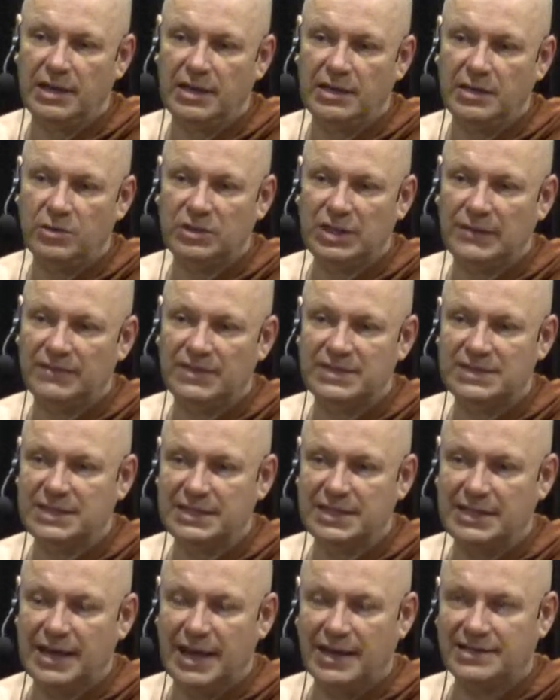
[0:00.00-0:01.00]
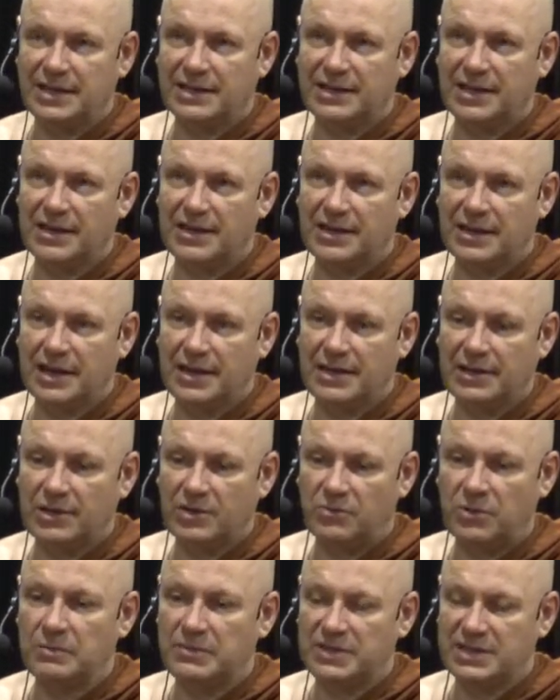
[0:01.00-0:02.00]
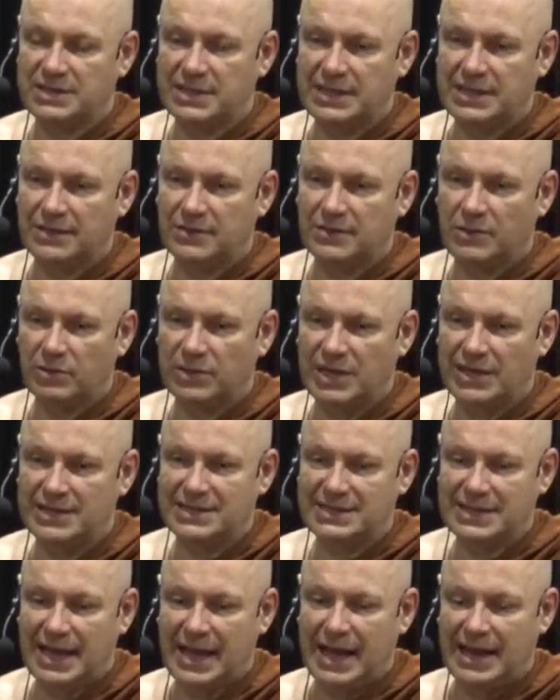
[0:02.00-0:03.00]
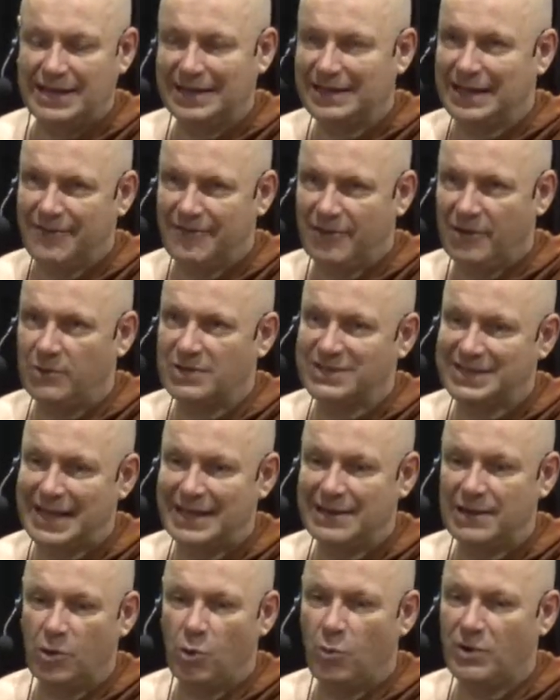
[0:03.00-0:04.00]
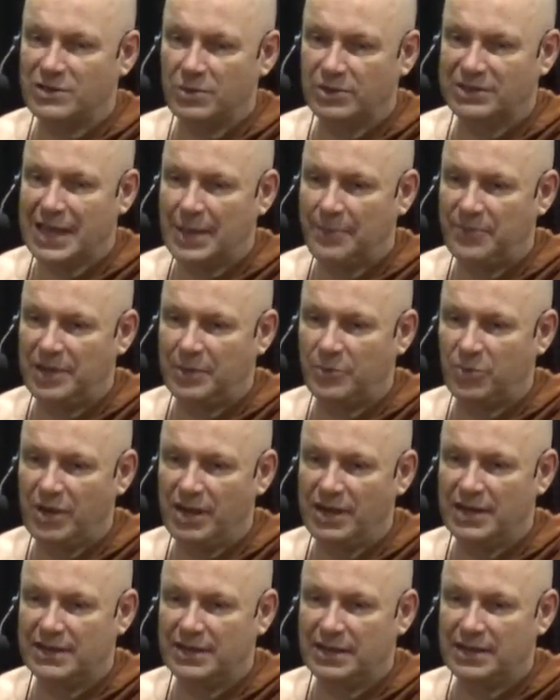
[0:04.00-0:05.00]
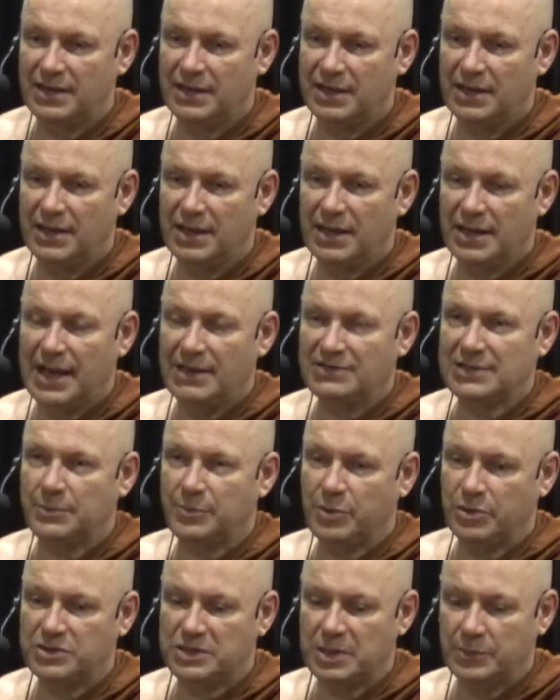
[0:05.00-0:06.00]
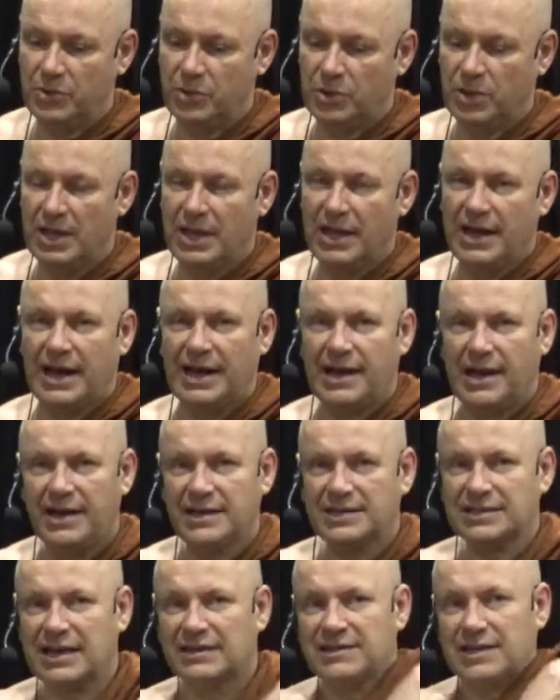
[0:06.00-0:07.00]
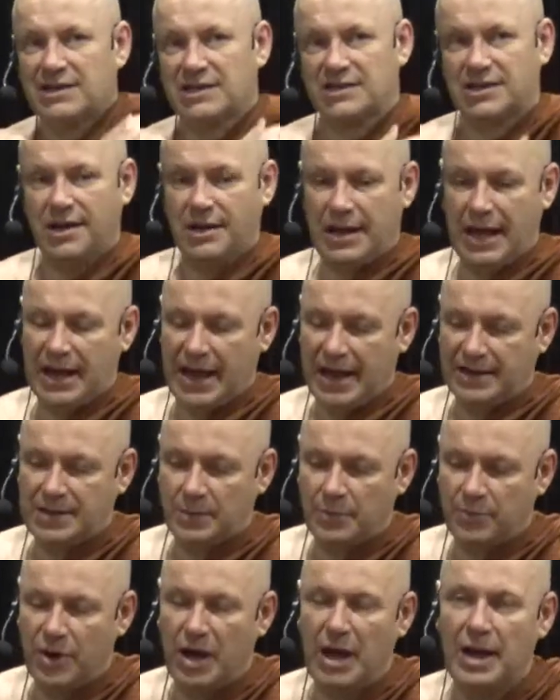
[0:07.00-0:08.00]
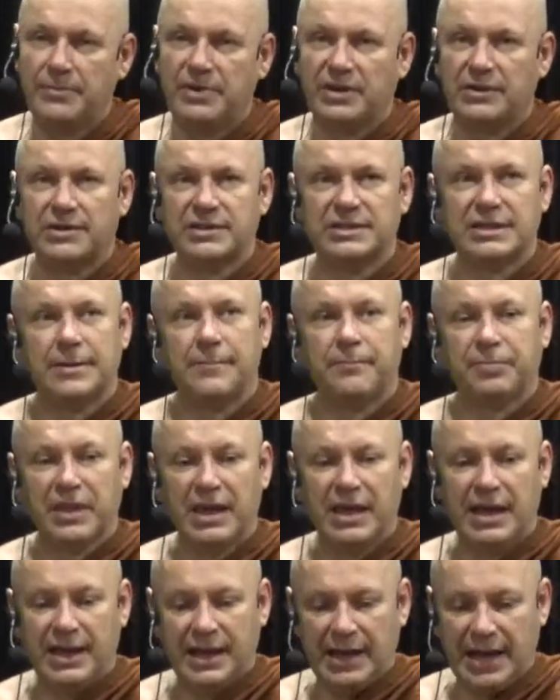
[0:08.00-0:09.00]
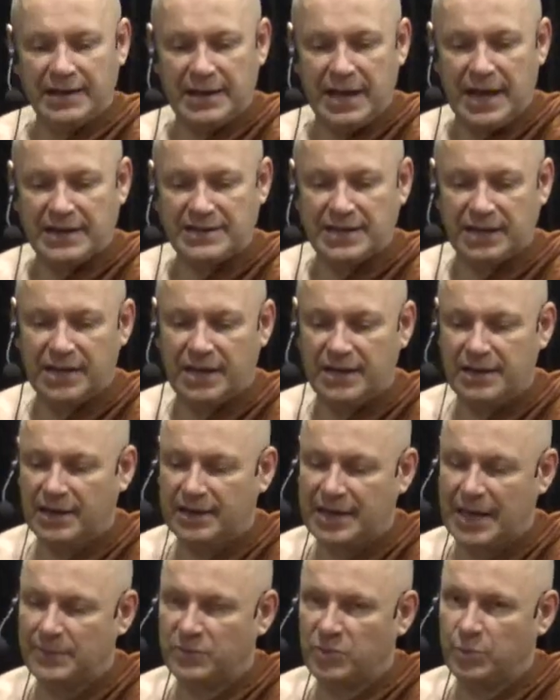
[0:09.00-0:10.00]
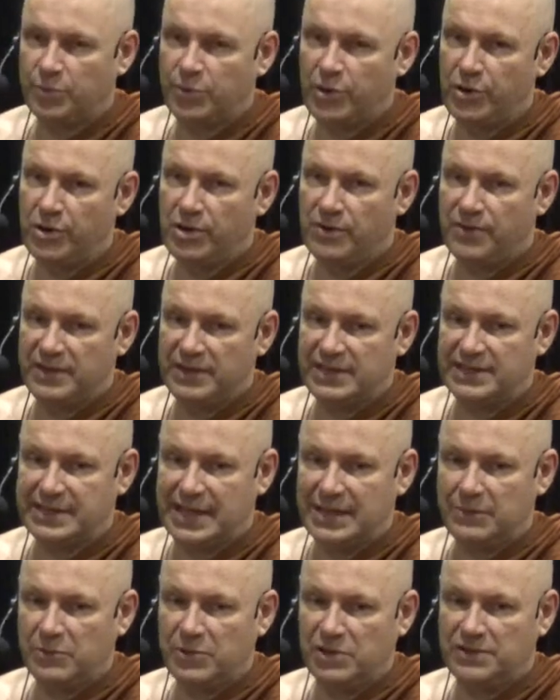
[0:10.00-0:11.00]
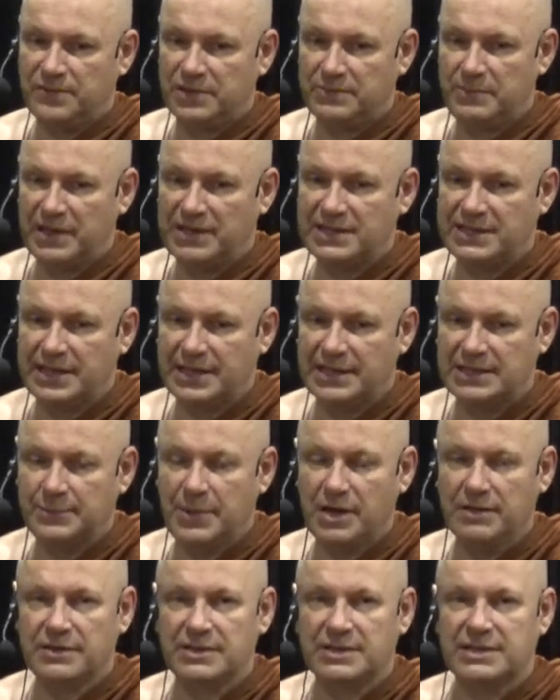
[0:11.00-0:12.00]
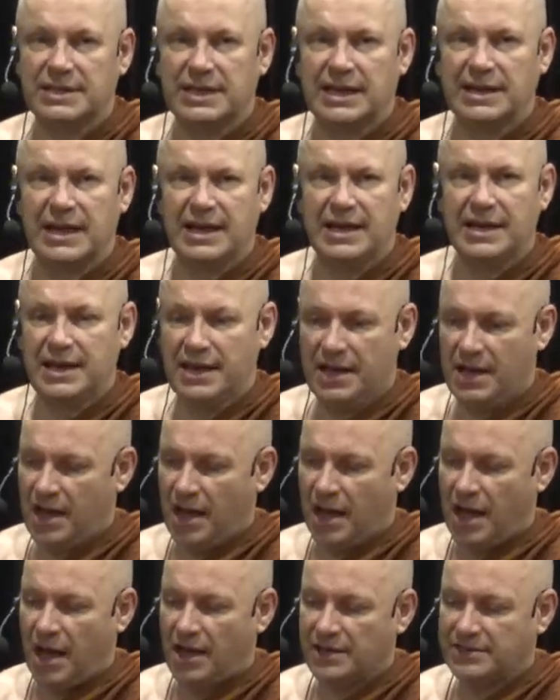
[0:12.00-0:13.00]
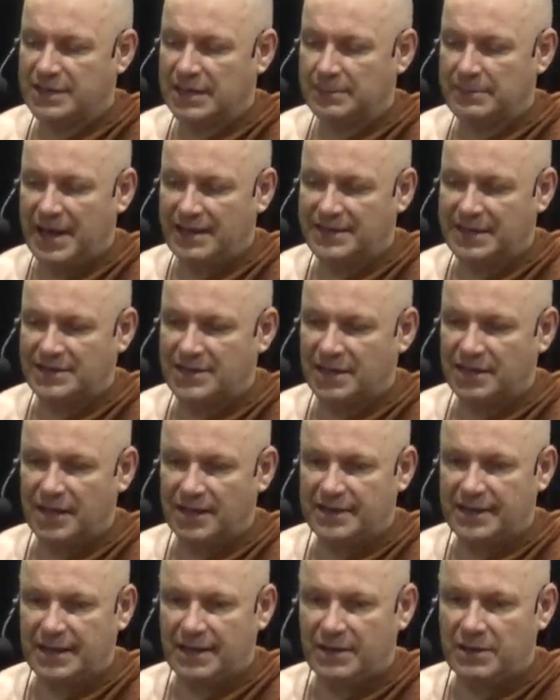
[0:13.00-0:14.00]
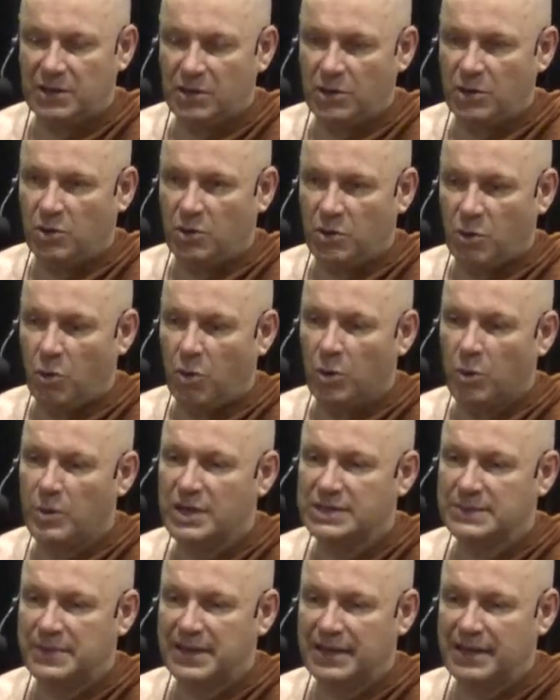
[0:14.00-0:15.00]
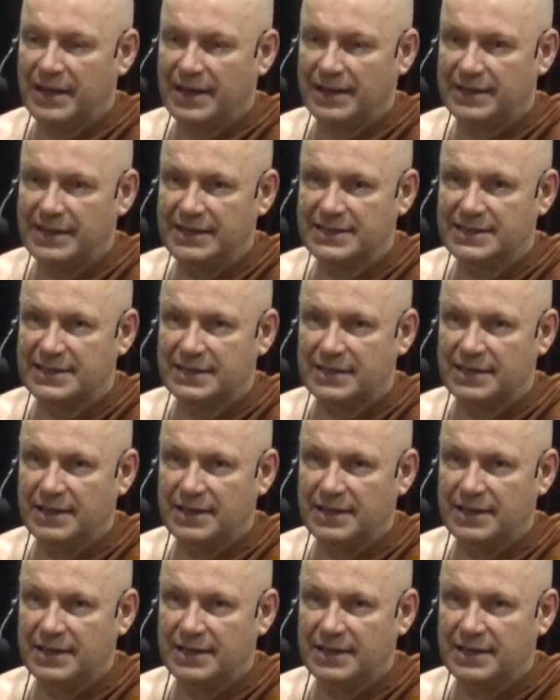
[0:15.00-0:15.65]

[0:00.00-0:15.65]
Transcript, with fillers: You never see Ajahn Ganha grimacing or looking sad. He never looks sad. He always looks happy and bright. How's that possible? I asked Ajahn, Chah, uh, Ajahn Brahm because uh, Ajahn Ganha came to Perth and he stayed with us for about six months. And I asked him, Has Ajahn Ganha always been like this?